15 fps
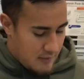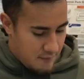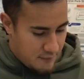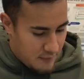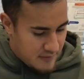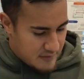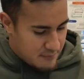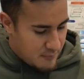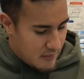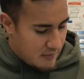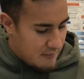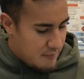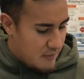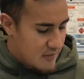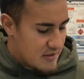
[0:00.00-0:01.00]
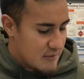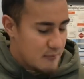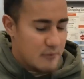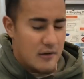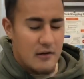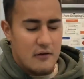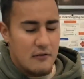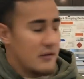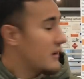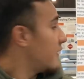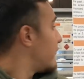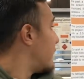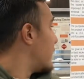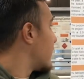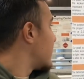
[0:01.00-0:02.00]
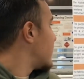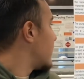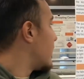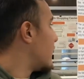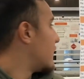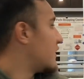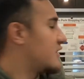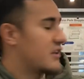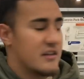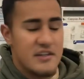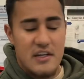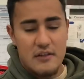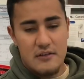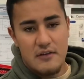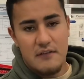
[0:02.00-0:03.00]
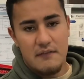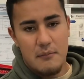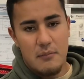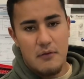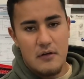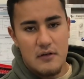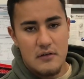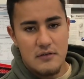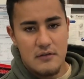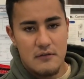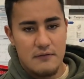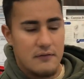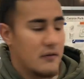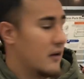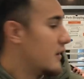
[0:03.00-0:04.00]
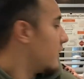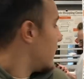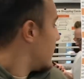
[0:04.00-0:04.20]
For this part of the project, we are only focusing on the trajectory of the ball so far.